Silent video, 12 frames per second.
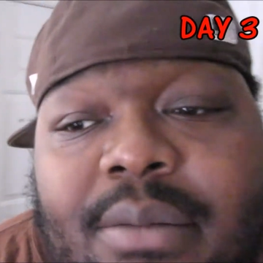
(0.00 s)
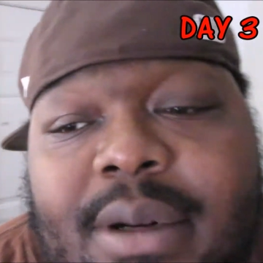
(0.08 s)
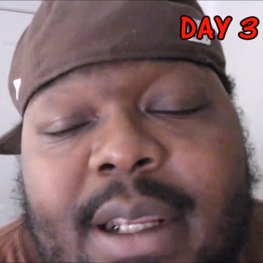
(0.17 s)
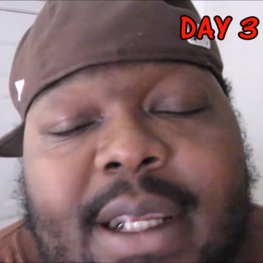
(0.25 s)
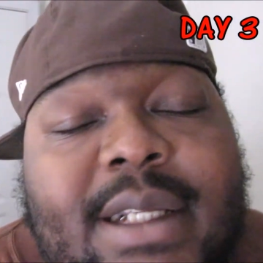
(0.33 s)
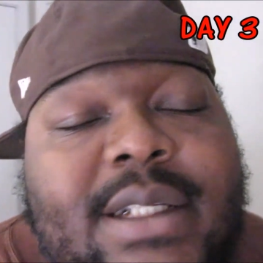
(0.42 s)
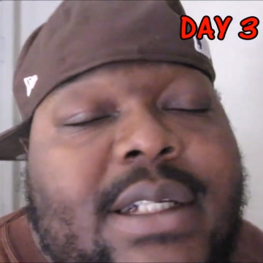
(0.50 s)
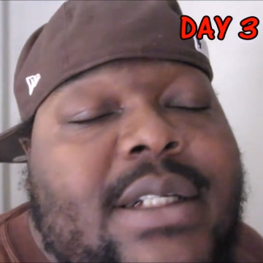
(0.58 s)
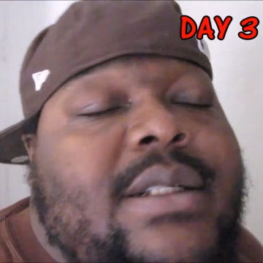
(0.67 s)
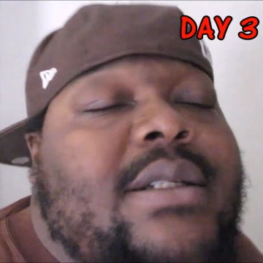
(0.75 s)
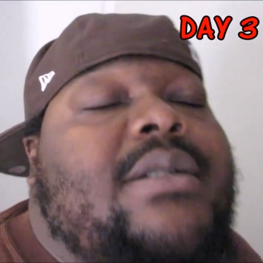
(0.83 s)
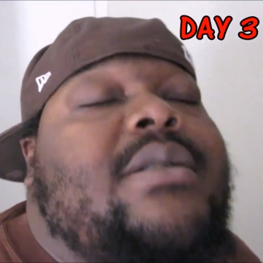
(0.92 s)
Please,
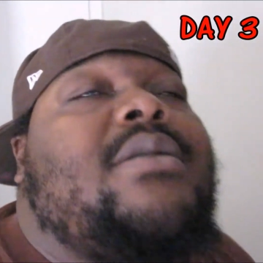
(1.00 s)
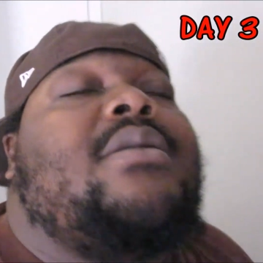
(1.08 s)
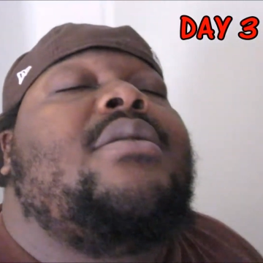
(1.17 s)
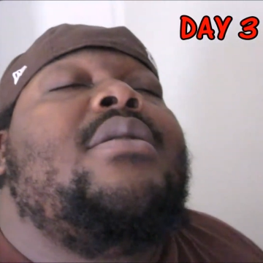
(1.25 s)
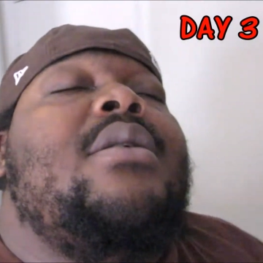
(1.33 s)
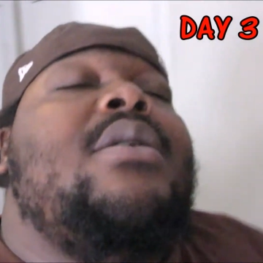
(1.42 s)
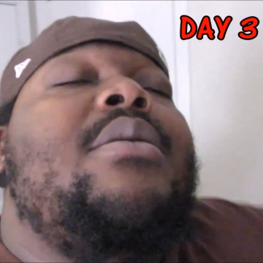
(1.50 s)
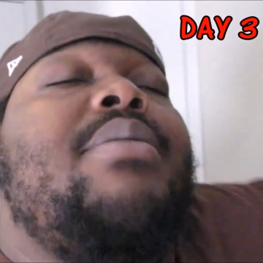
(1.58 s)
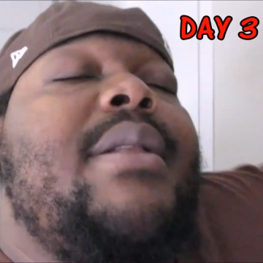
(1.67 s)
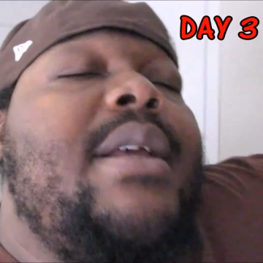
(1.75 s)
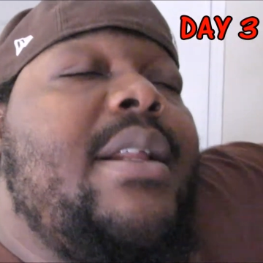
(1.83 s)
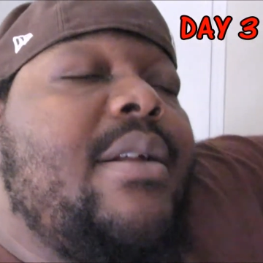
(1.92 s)
Jesus.
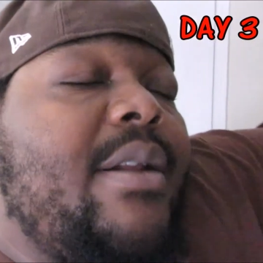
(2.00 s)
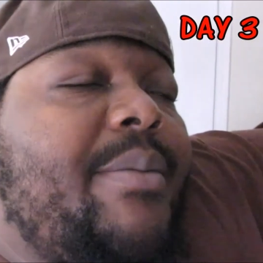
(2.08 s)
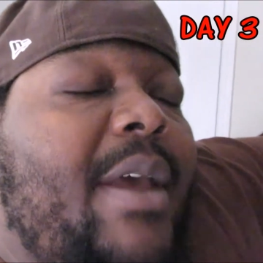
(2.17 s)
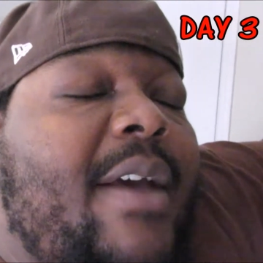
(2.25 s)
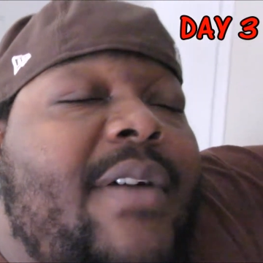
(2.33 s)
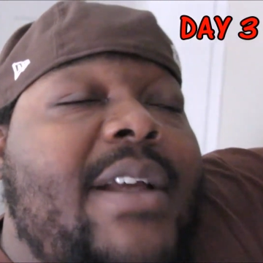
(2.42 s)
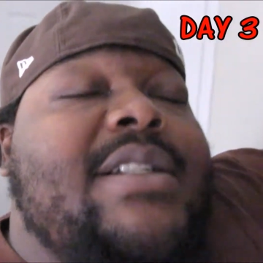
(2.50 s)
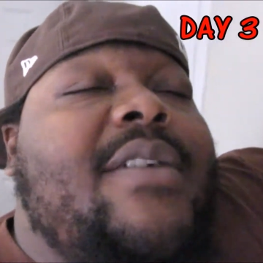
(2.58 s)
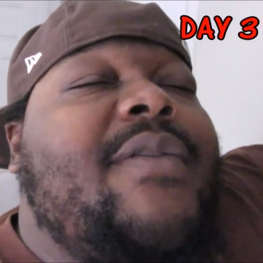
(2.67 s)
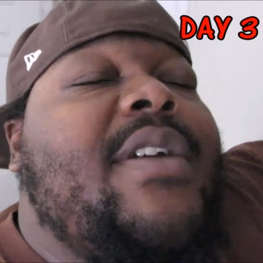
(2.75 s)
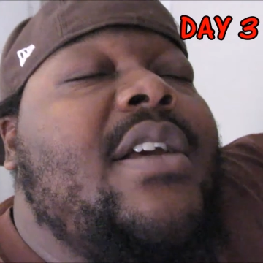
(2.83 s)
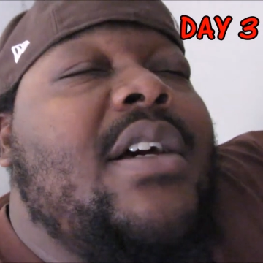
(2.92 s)
Please don't let me have H
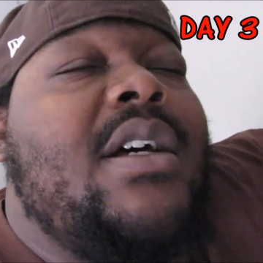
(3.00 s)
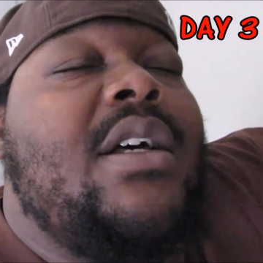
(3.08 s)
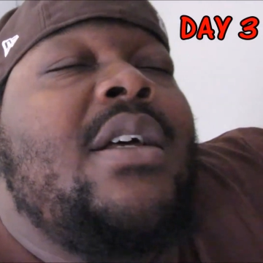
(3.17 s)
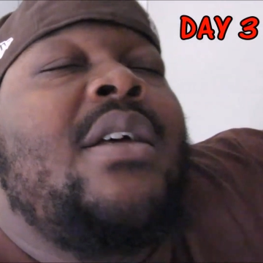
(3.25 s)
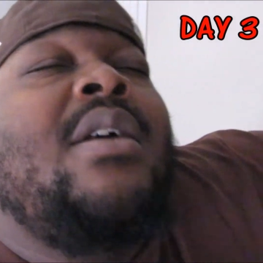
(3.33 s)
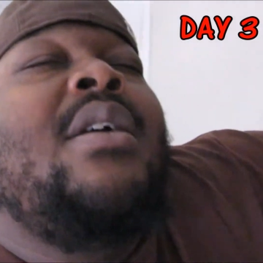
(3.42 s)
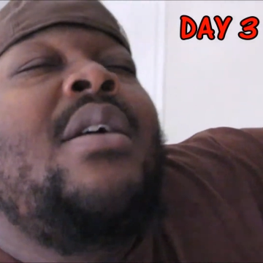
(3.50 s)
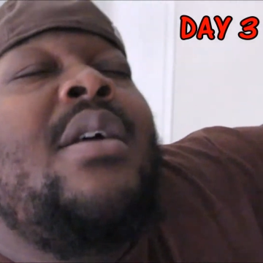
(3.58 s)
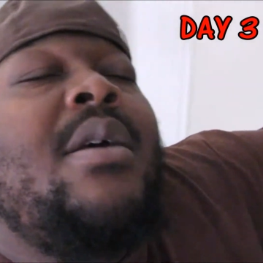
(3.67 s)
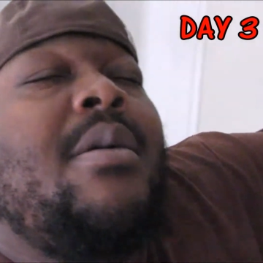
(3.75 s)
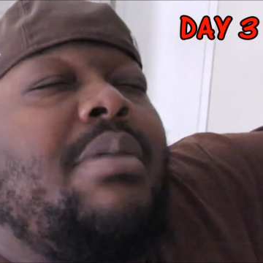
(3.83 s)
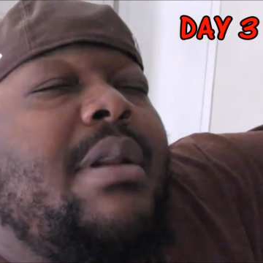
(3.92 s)
I V, God.
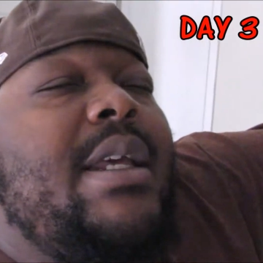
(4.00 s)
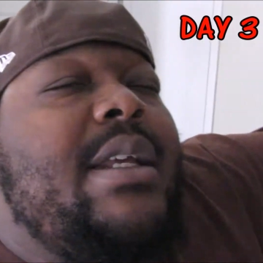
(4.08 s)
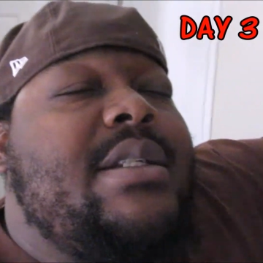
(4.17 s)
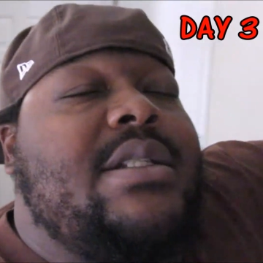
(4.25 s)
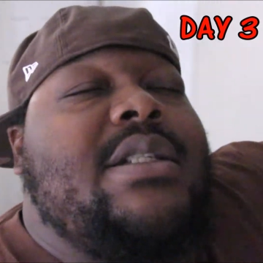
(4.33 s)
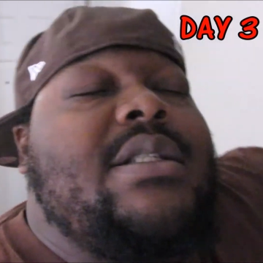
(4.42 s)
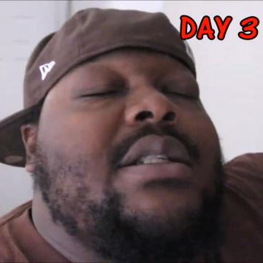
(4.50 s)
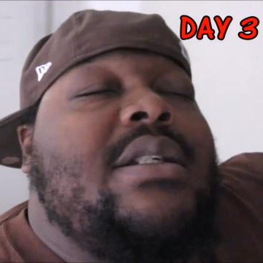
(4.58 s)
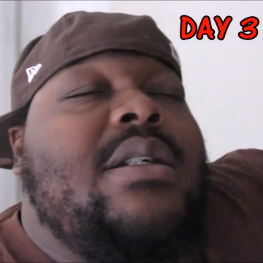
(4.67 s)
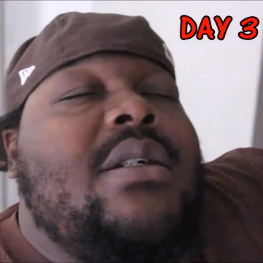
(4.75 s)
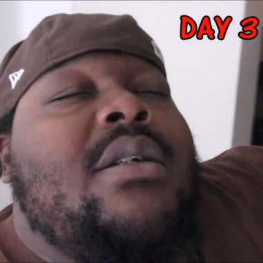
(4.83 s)
Please, Jesus.